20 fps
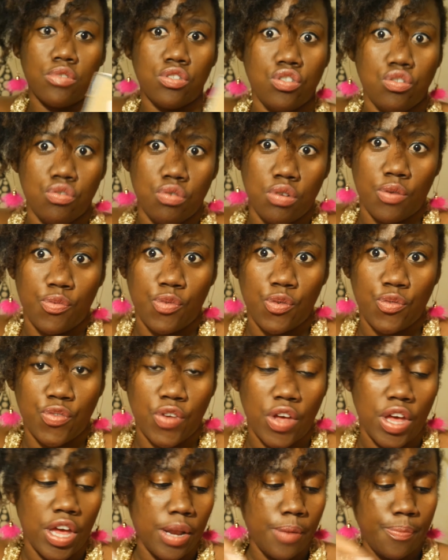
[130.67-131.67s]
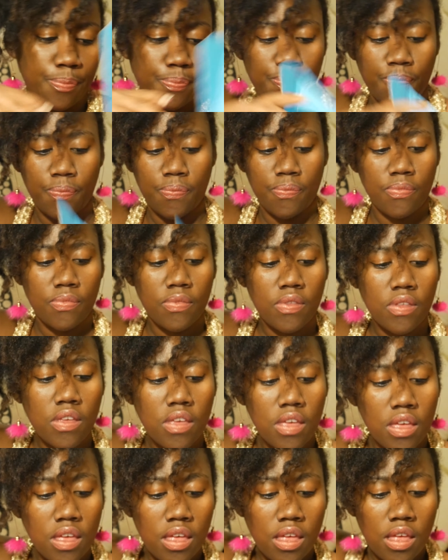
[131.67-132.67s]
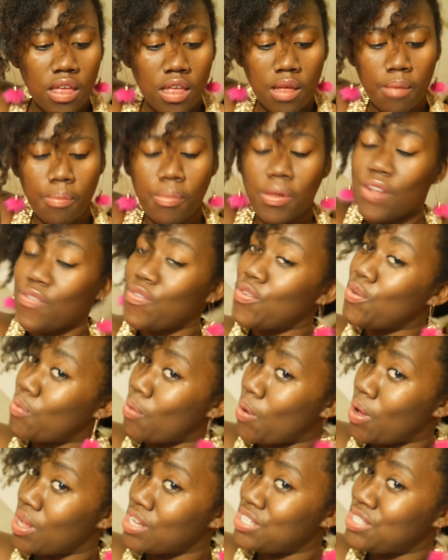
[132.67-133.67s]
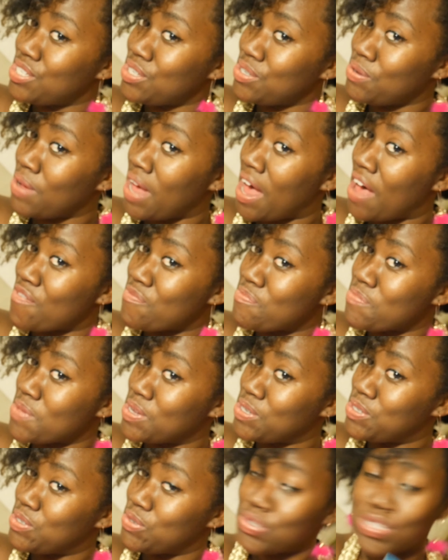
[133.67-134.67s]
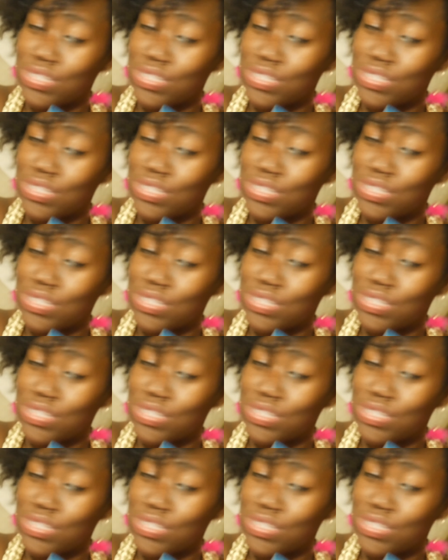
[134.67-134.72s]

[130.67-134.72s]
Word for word: just doing it for fun. But if you want to help me do